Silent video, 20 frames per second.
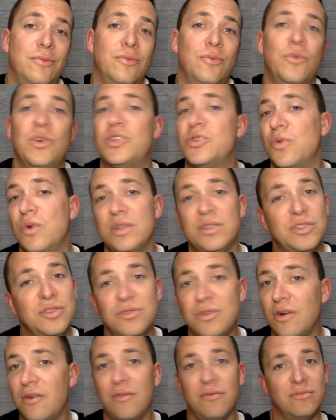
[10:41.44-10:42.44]
which ones you
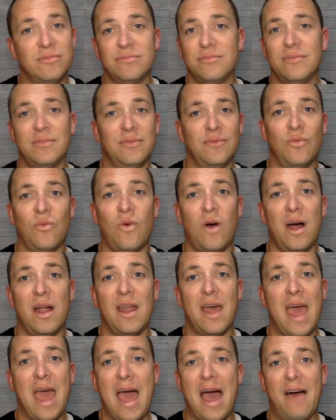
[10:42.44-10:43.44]
don't
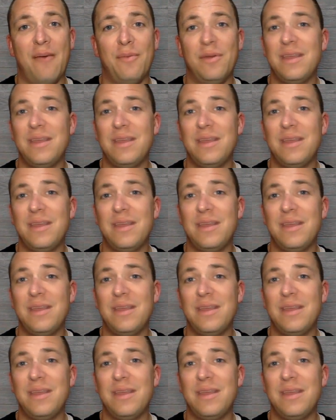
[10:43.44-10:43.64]
want to have,